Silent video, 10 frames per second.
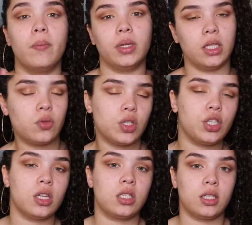But this was
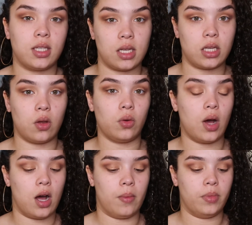just to test out
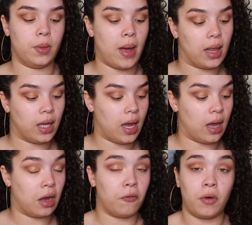the palette,
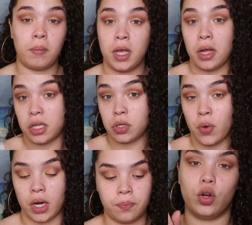and for me it's a
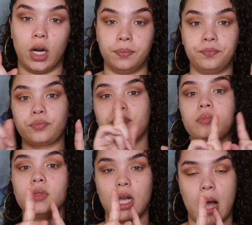win. Hold on,
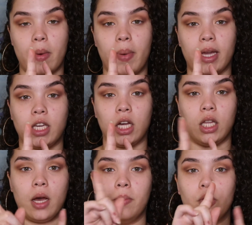I'm gonna back y'all
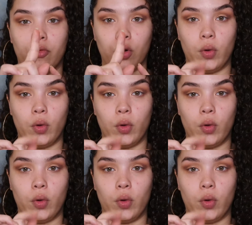up real